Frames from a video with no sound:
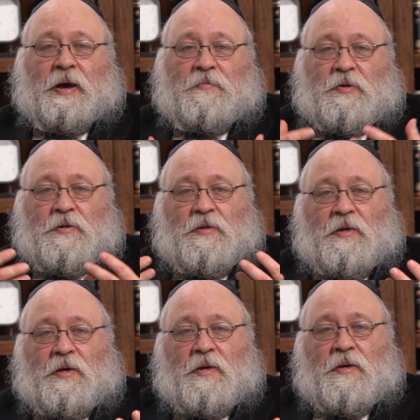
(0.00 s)

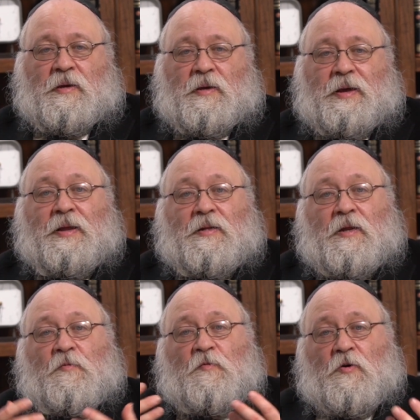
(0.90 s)
obviously,
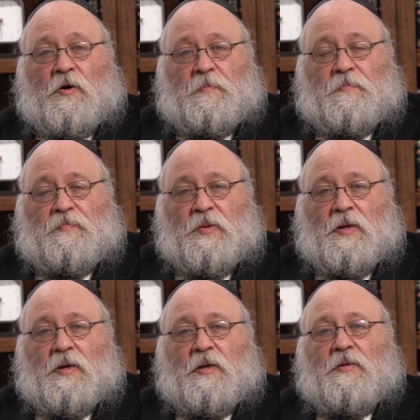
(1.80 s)
hinted form.
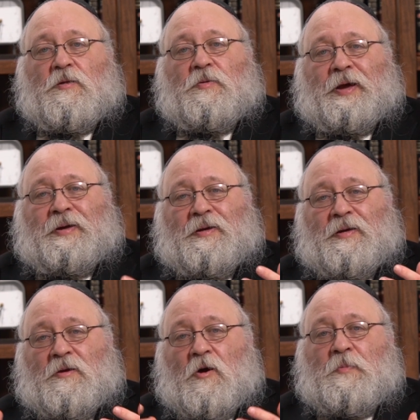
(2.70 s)
So that
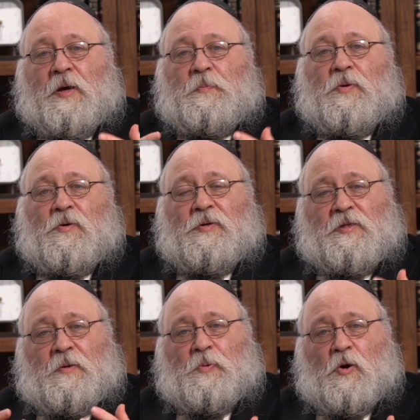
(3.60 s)
Yom Kippur is
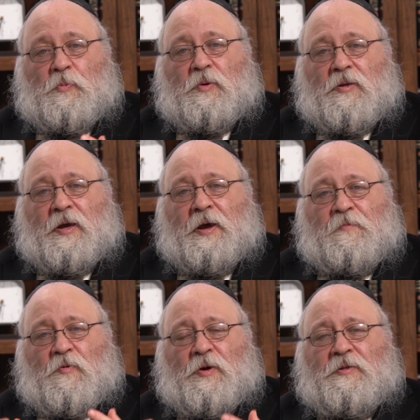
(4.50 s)
the appropriate time
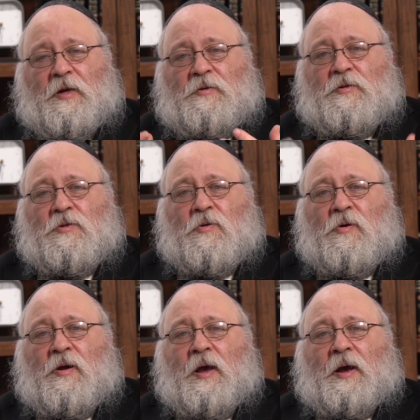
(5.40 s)
for us to
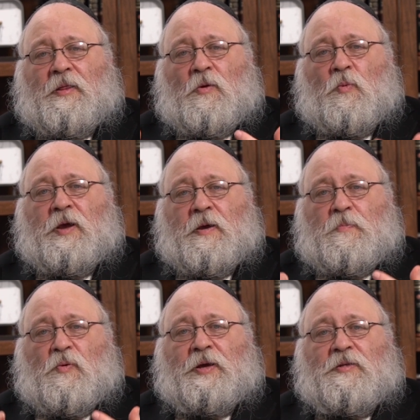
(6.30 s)
underscore that we
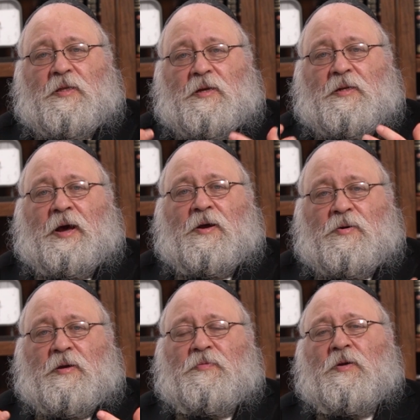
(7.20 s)
embrace the
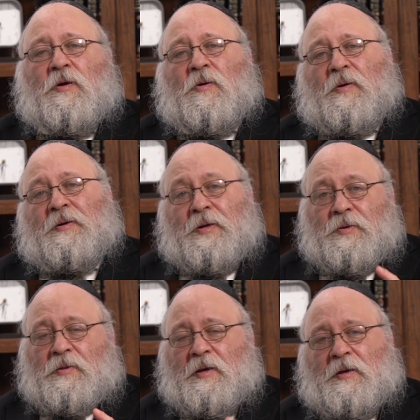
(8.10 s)
entirety of the Torah.
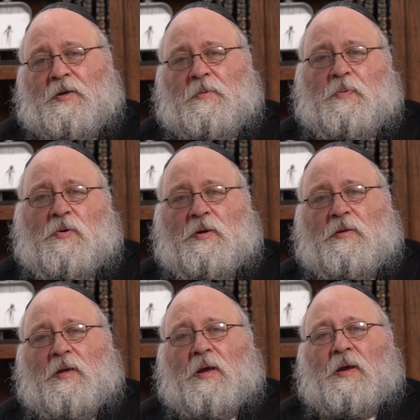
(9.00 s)
Another thing, another point.